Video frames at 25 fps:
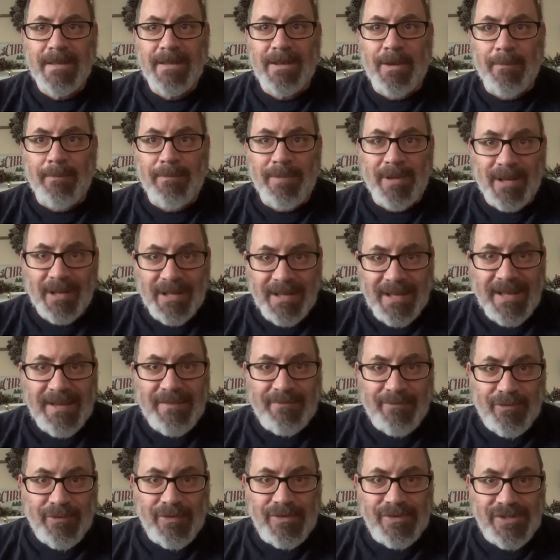
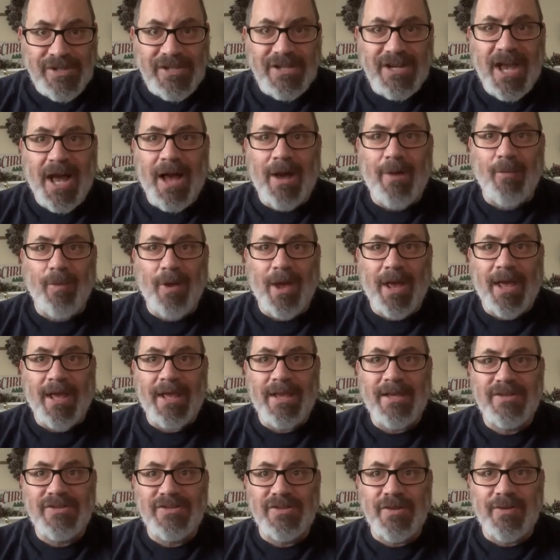believers in Yahweh,
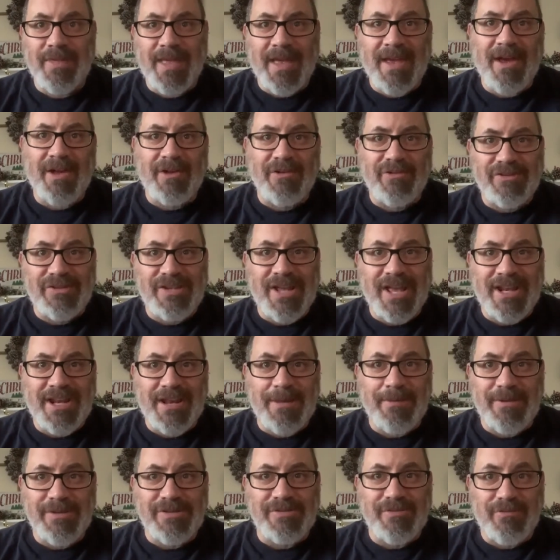so they understand
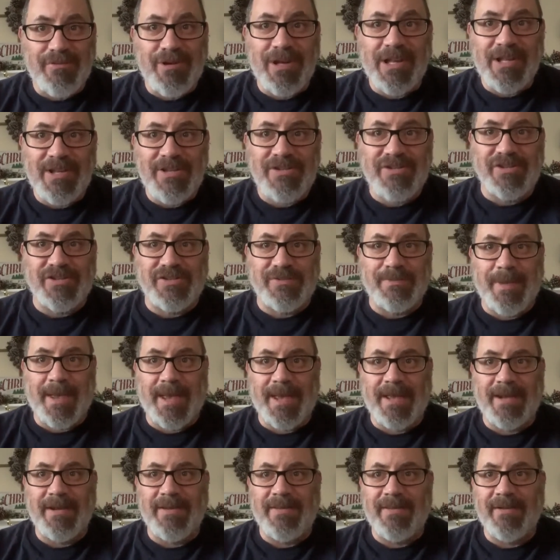him as a religious
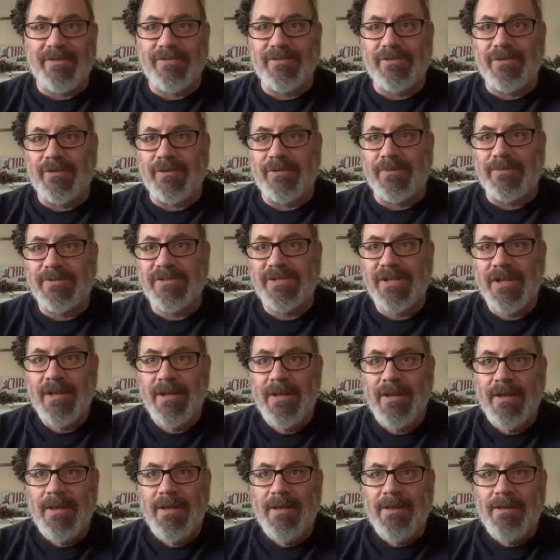man in their terms.
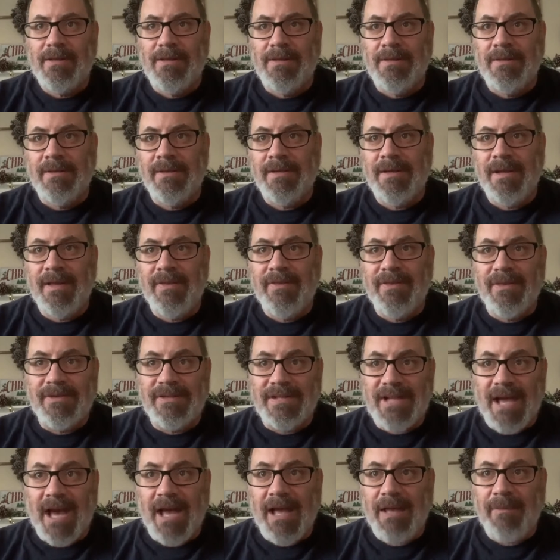In the
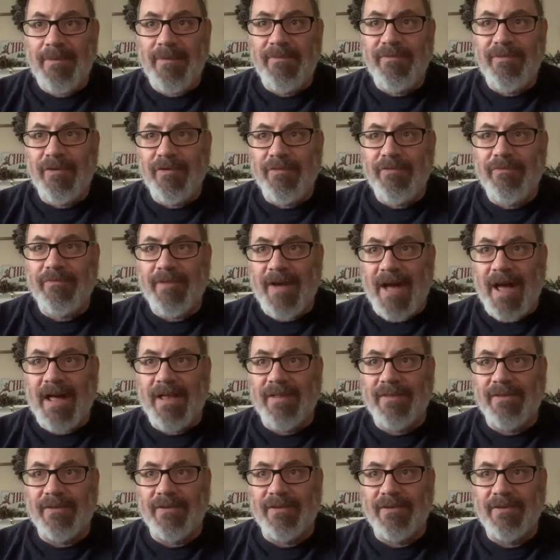time of your
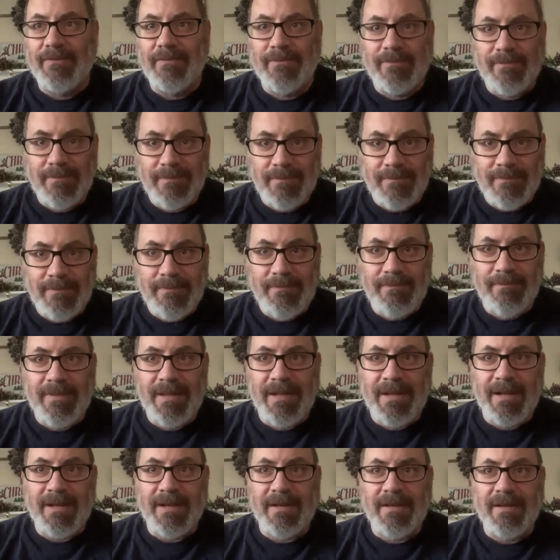father,
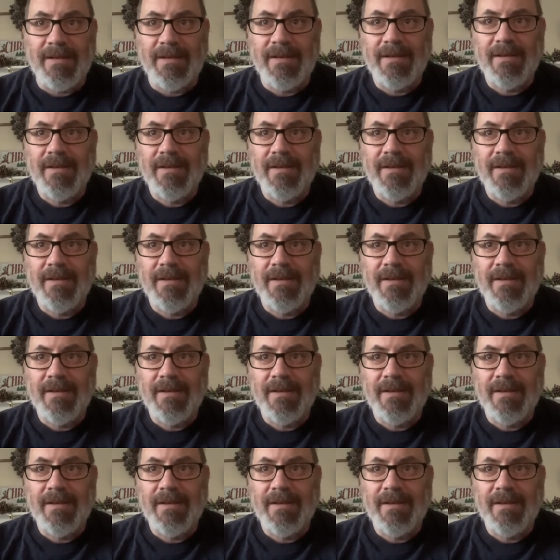meaning